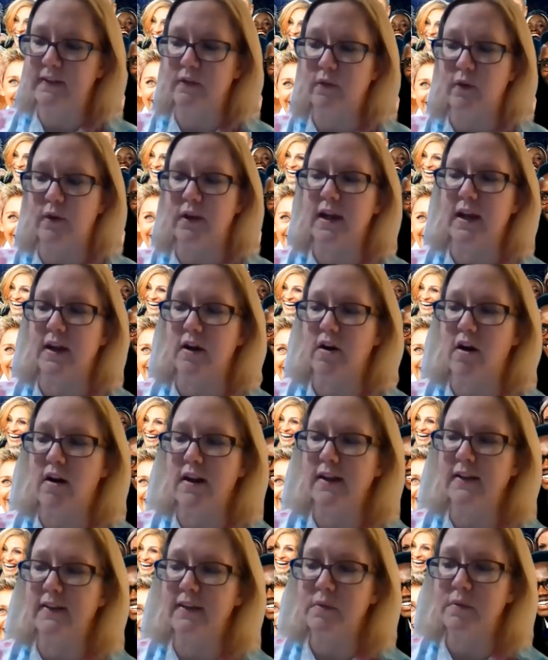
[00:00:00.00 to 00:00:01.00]
So again,
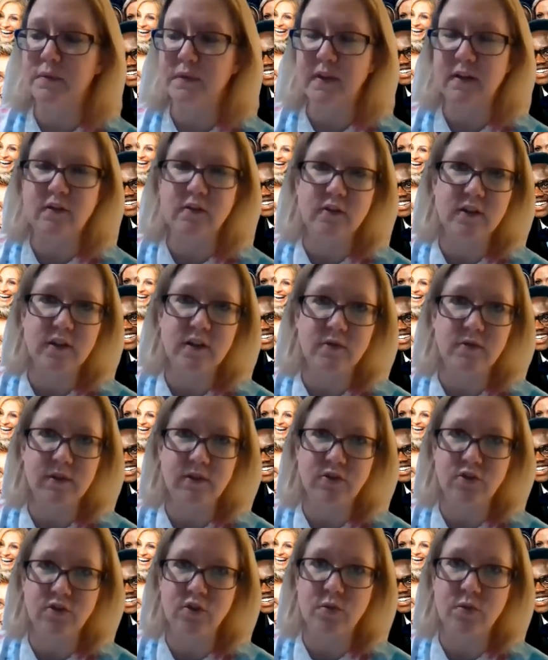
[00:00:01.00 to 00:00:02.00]
all I did was I took the
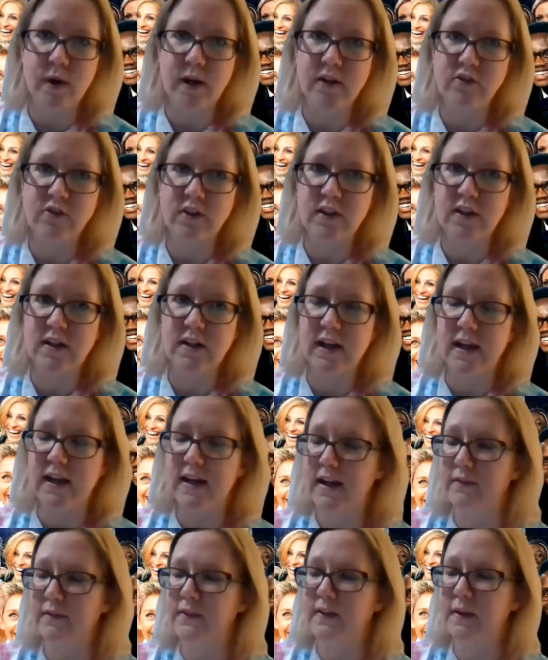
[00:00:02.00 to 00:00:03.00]
original equation
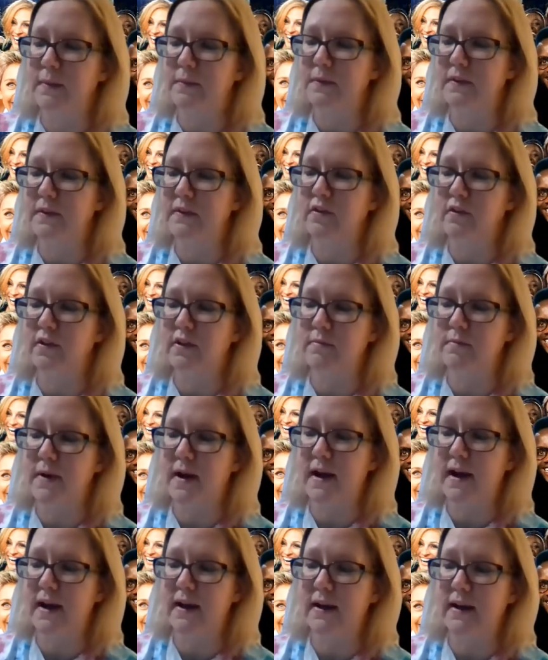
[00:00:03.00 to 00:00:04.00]
and I've substituted
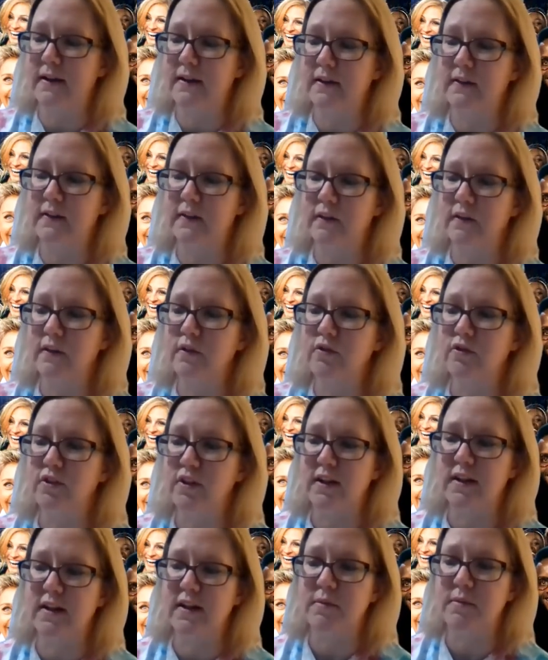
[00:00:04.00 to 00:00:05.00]
my
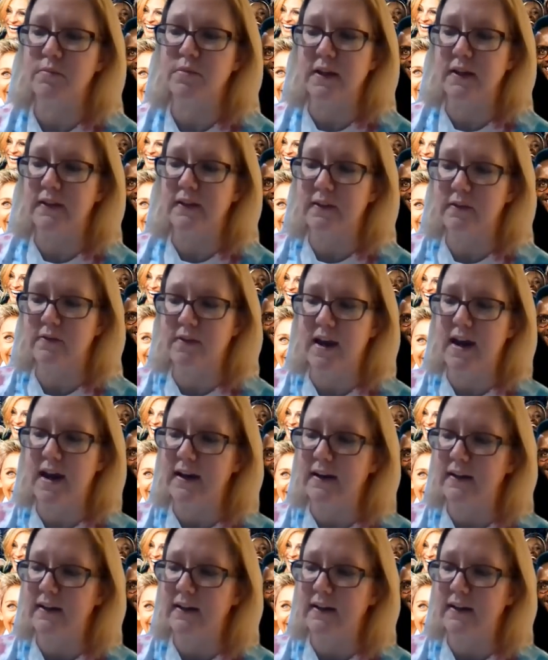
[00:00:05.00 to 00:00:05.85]
solution in place of x.